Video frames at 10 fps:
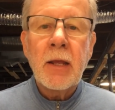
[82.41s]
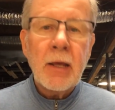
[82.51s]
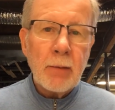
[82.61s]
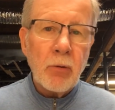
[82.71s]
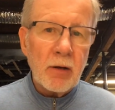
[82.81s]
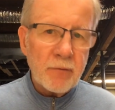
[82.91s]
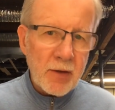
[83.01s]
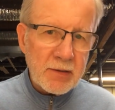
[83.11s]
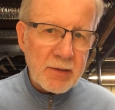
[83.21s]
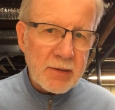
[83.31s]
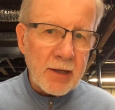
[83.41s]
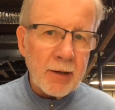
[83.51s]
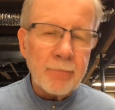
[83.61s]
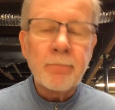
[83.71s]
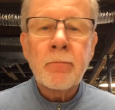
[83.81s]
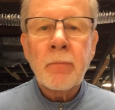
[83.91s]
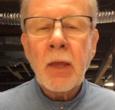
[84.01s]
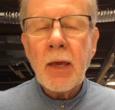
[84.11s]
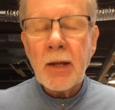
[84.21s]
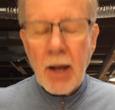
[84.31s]
He bought a pheasant skin,
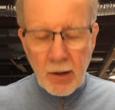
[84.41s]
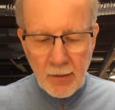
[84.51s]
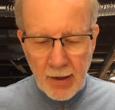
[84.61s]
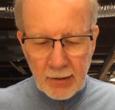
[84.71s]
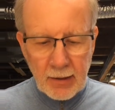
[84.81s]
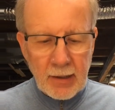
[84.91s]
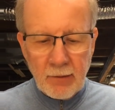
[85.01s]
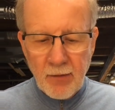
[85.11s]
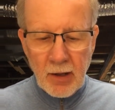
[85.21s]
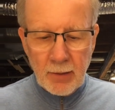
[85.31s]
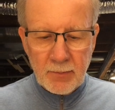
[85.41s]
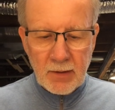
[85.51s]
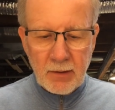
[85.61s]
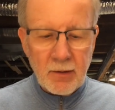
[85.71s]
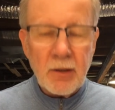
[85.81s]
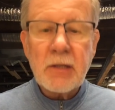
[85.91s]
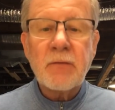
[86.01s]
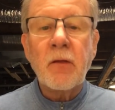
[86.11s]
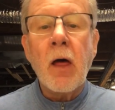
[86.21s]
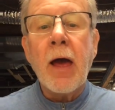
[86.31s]
and out of that he developed this
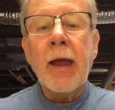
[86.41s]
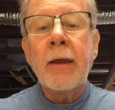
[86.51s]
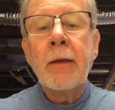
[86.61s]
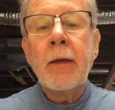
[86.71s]
fly.